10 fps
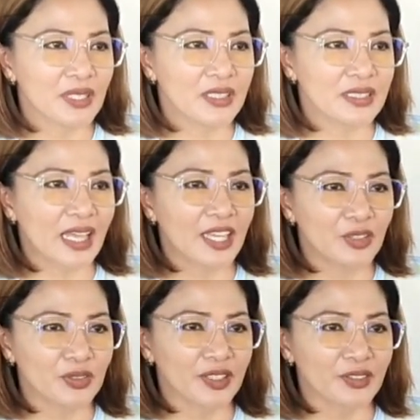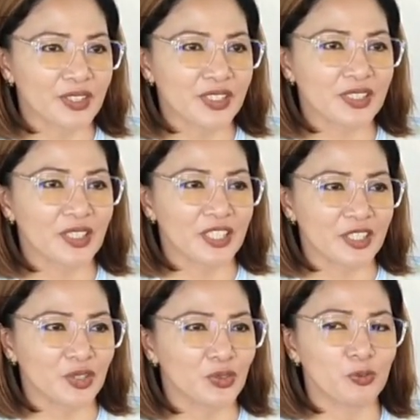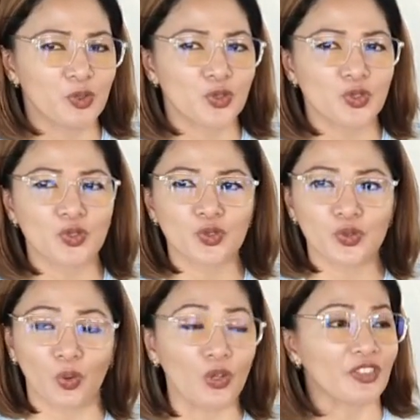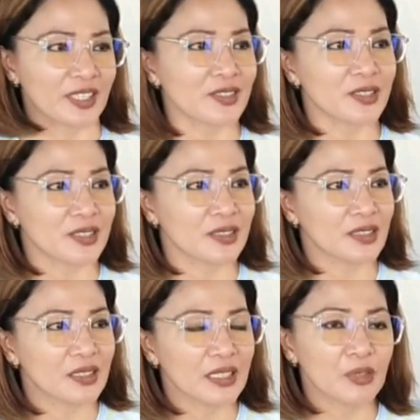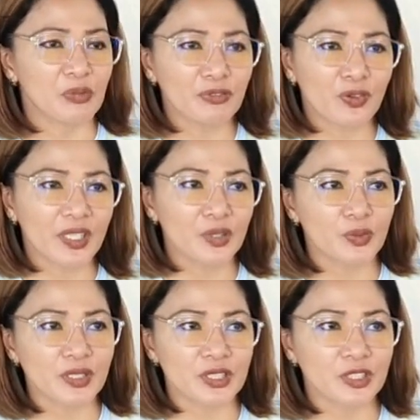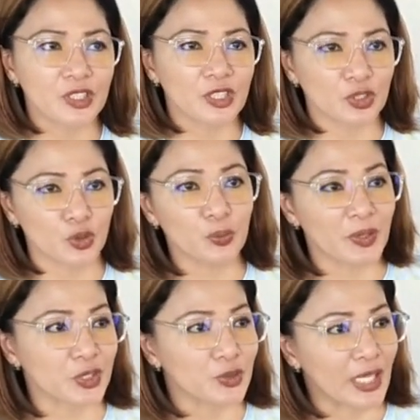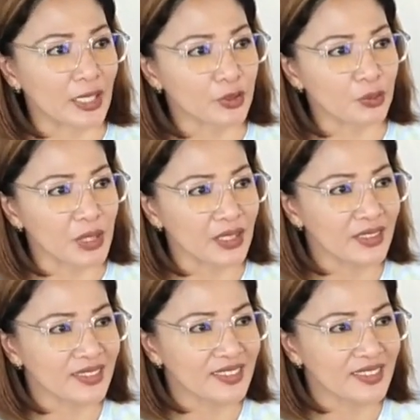Because I know that there's a reason to all this. Before, it was too personal to me